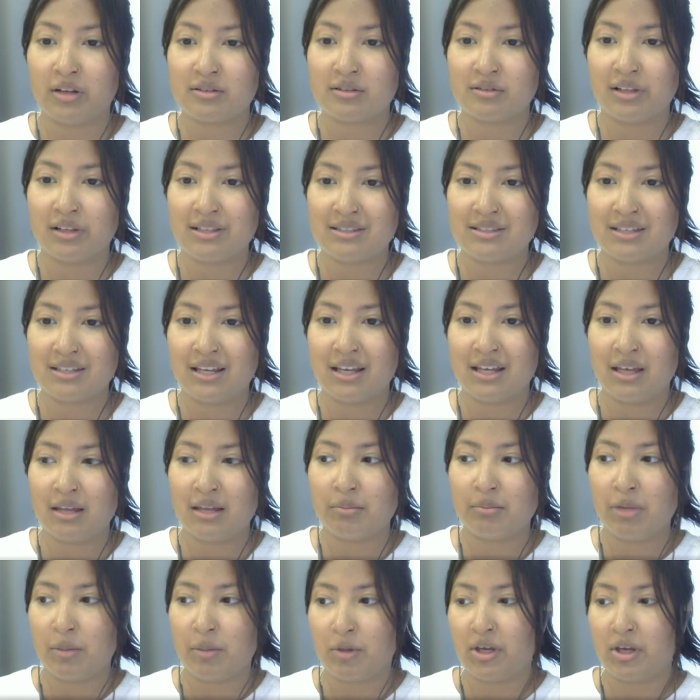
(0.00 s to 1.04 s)
So let's say
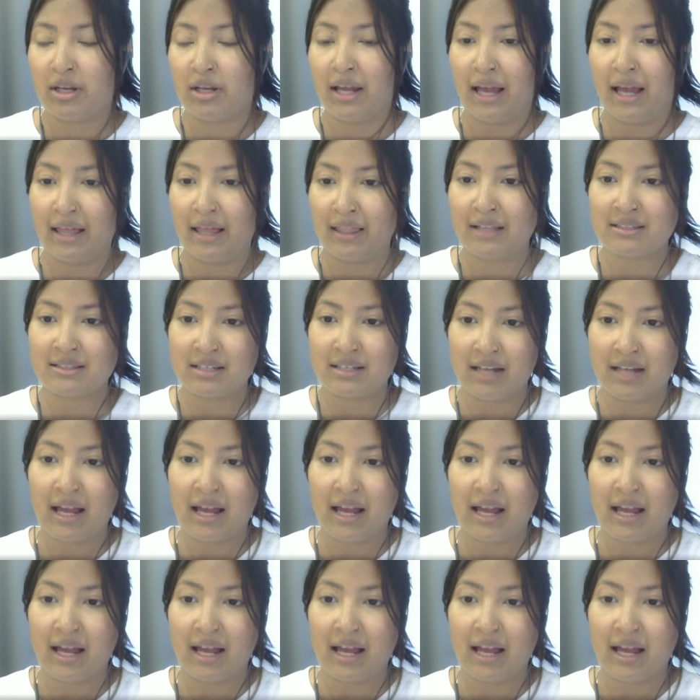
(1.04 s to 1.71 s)
that's an